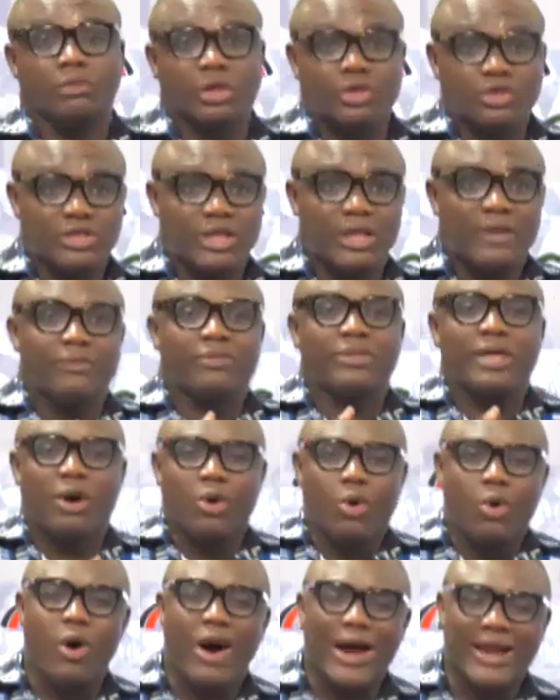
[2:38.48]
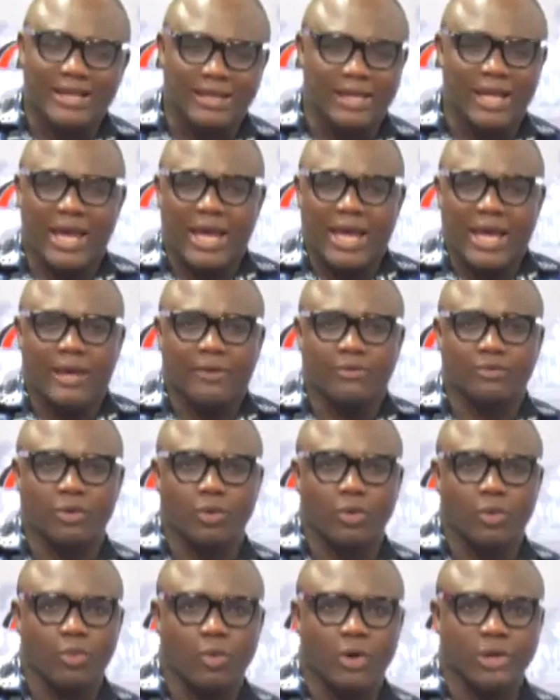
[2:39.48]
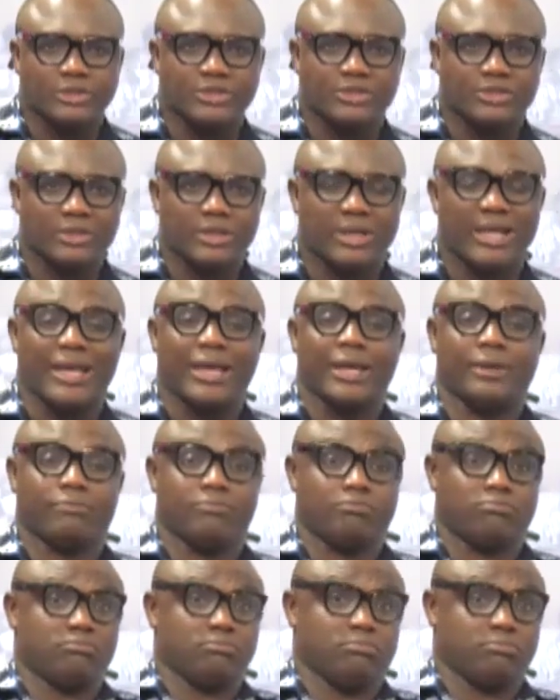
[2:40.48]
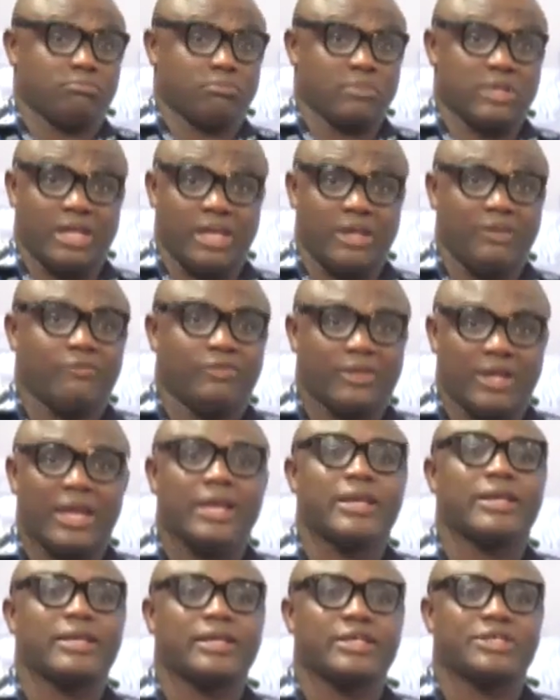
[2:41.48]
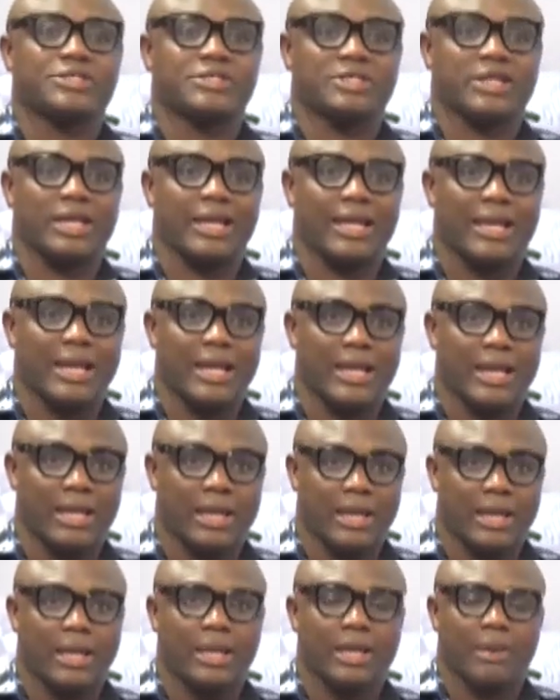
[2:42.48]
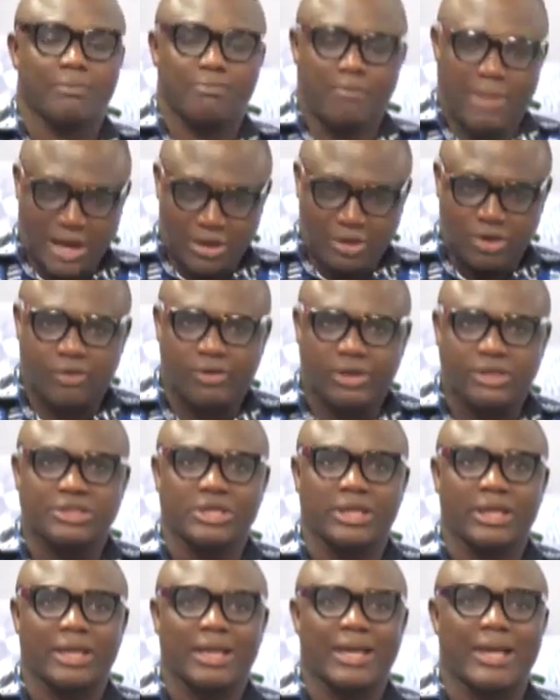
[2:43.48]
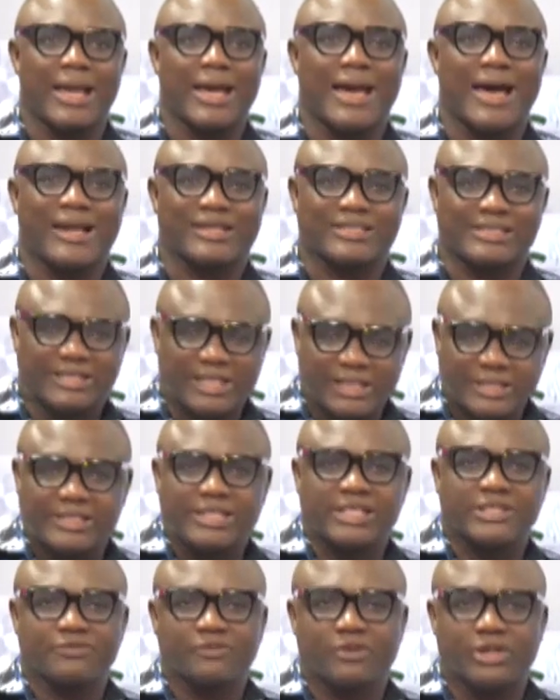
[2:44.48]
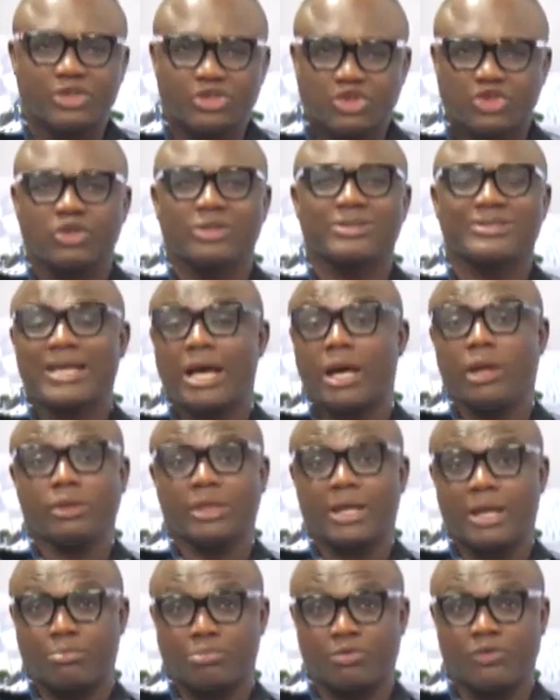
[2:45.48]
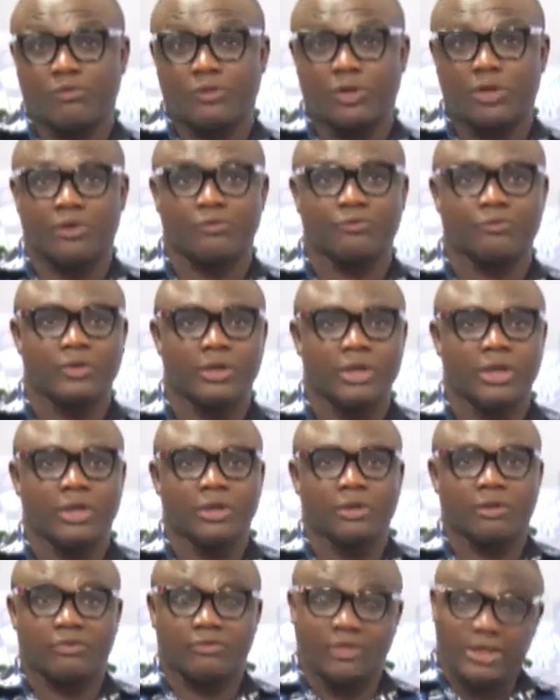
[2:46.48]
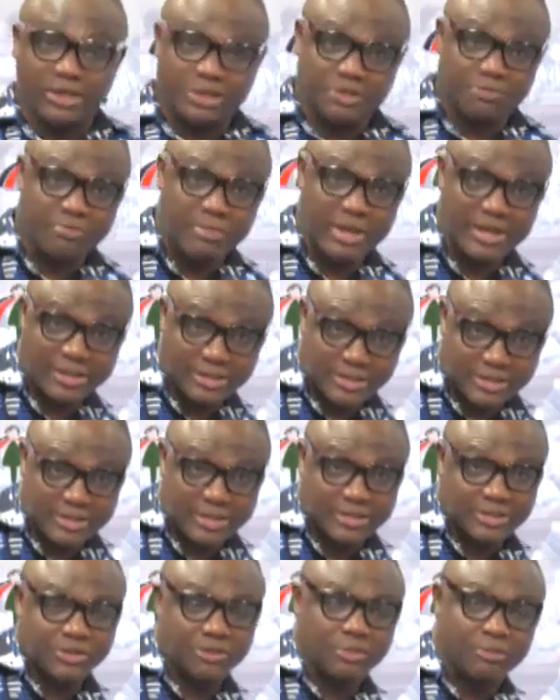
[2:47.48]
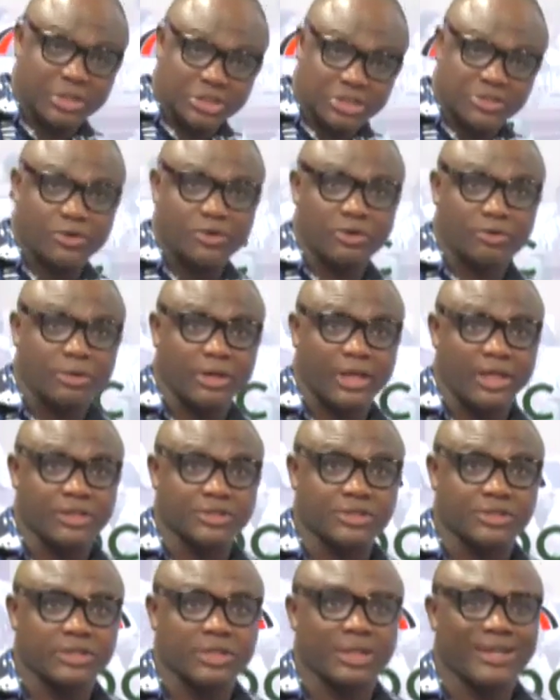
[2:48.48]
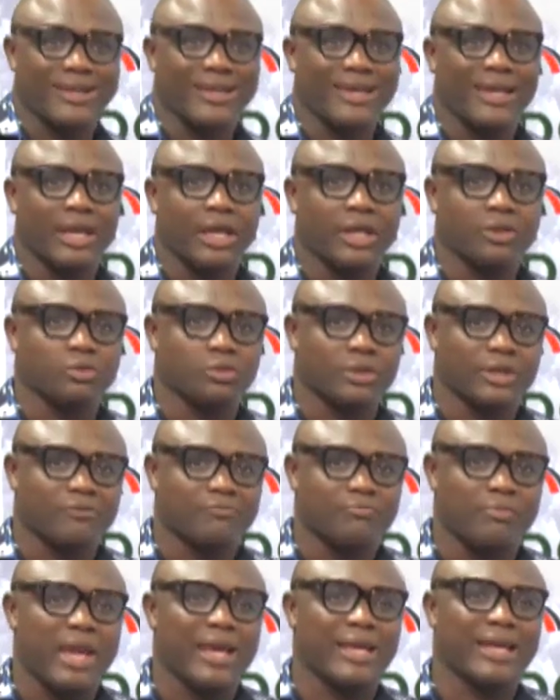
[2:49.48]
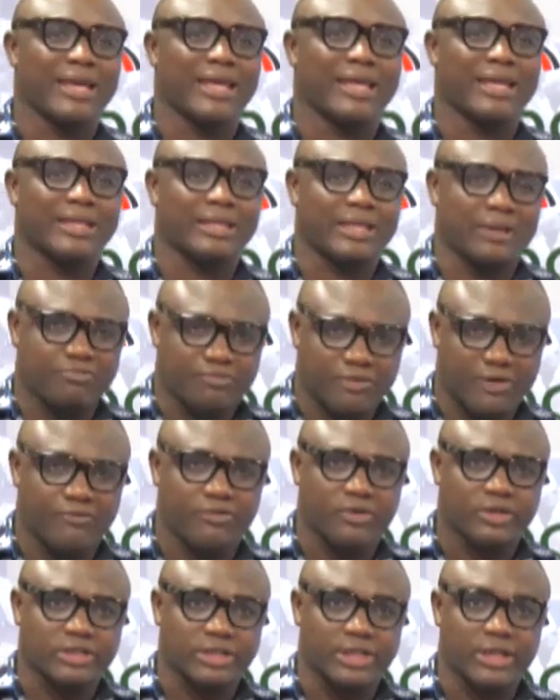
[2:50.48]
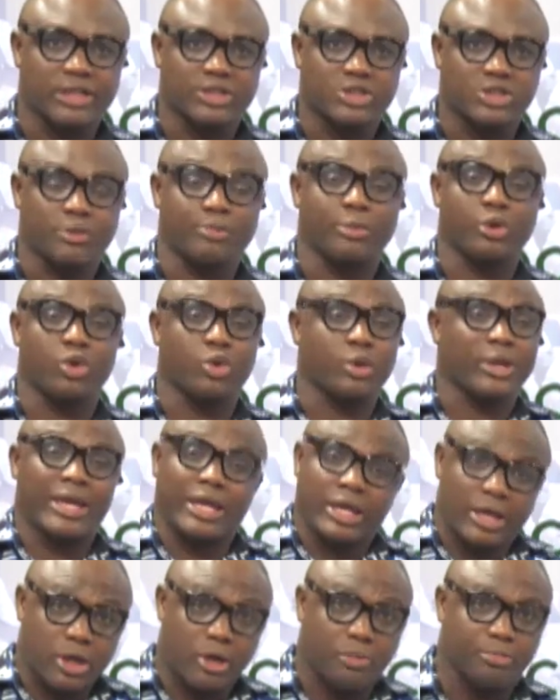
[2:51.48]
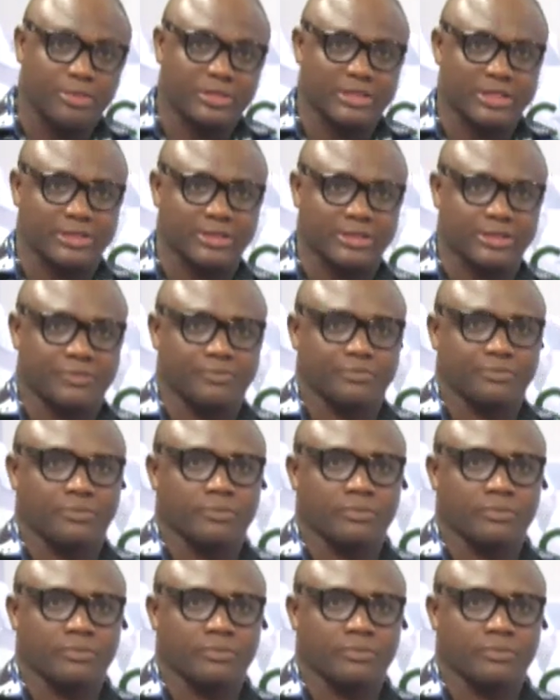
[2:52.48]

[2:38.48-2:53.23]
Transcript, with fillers: You see, the whole idea was, if the N D C minority had successfully shut down the approval of, of these ministers or ministerial nominees, it would have made the previous leadership look incompetent.